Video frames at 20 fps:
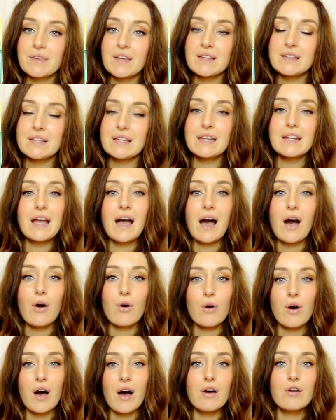getting
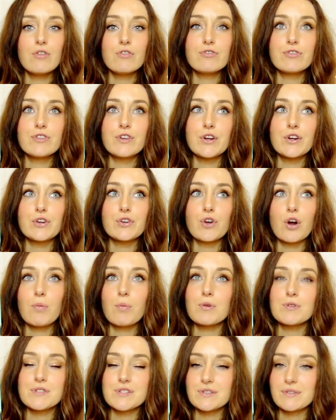out of your
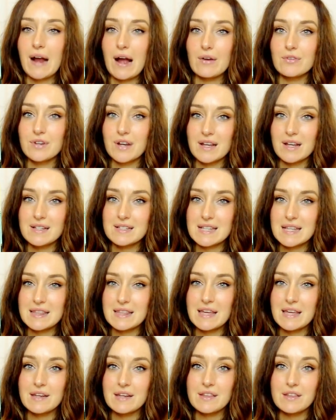normal surroundings at
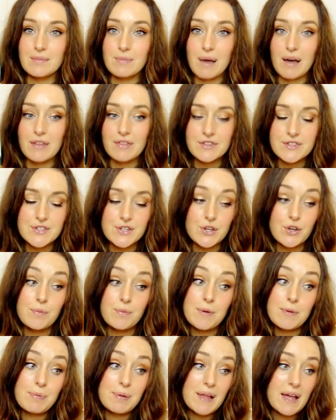the end of the month. So you could
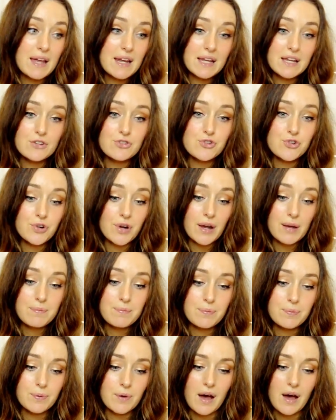be planning a trip.
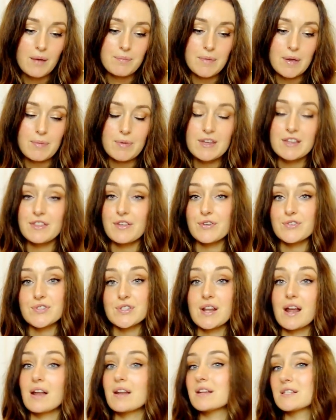Maybe there's
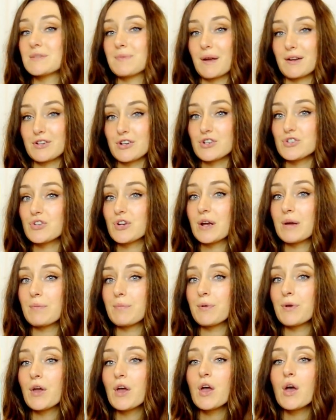an unexpected trip.
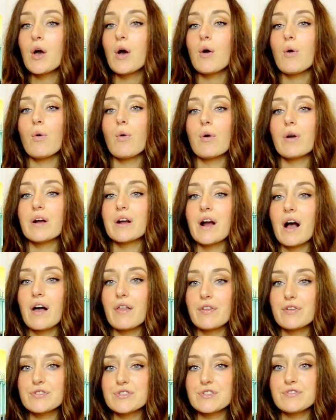Or
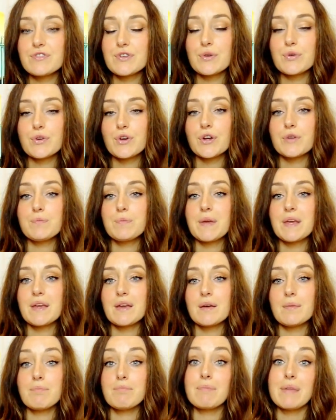others of you could
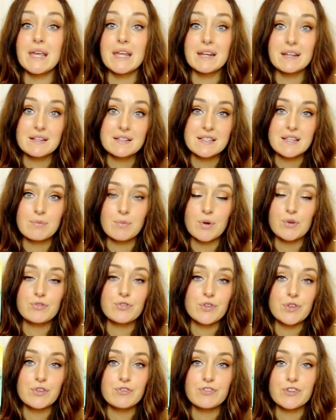be meeting someone
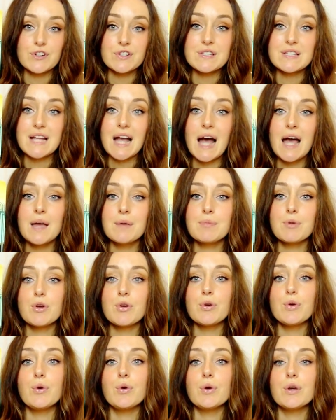for the first time
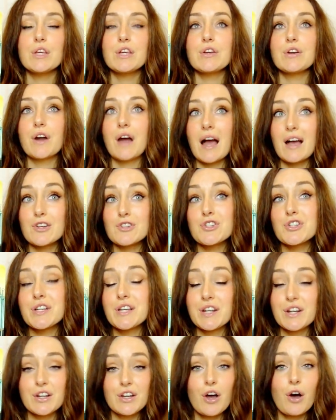who you're actually
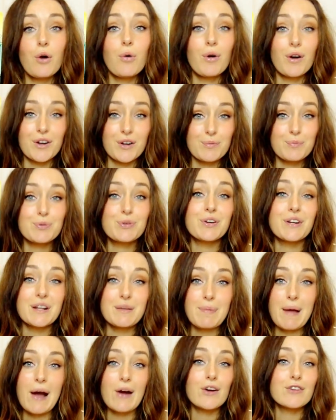going to go on a
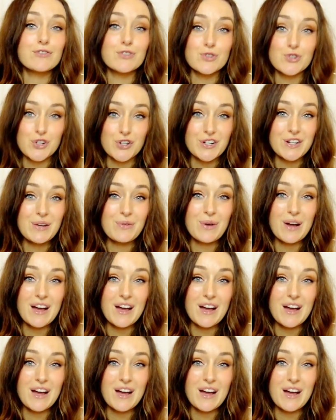pretty powerful journey